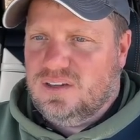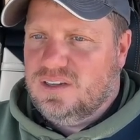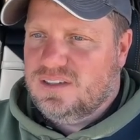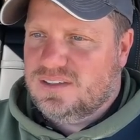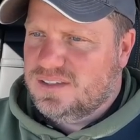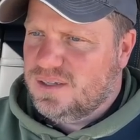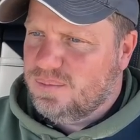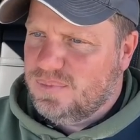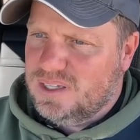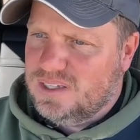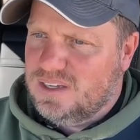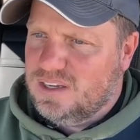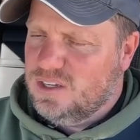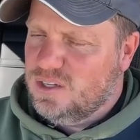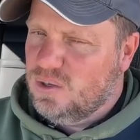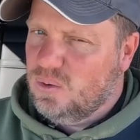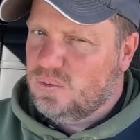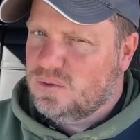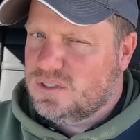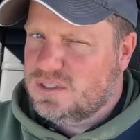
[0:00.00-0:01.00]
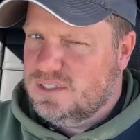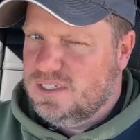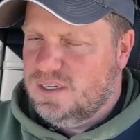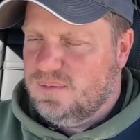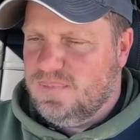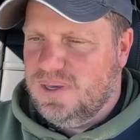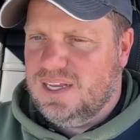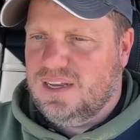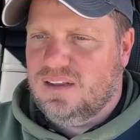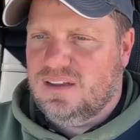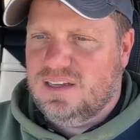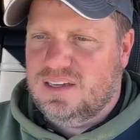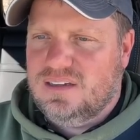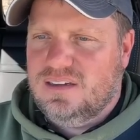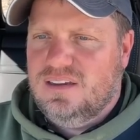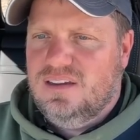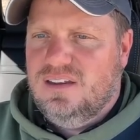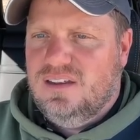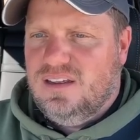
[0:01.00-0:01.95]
It's something that you don't see immediately.